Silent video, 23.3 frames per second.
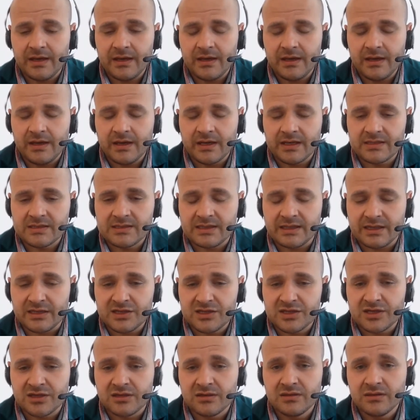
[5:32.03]

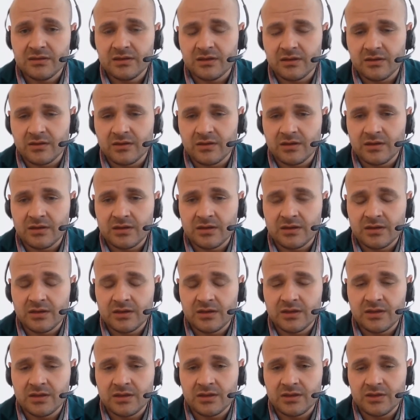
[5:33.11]
extension,
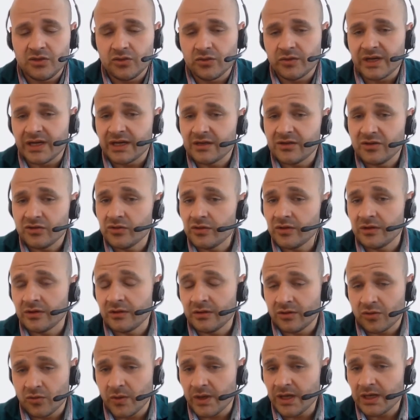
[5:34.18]
you can
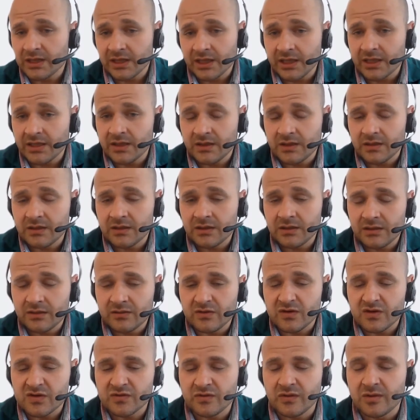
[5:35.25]
quickly
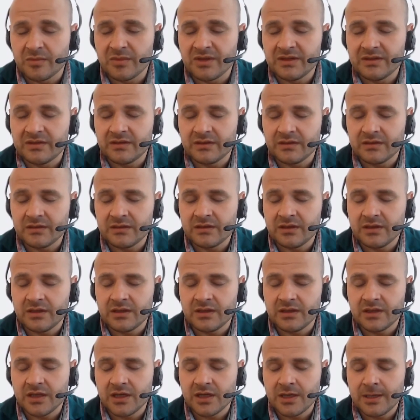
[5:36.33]
transform it
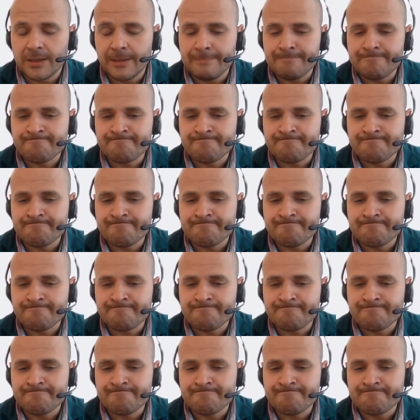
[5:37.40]
in a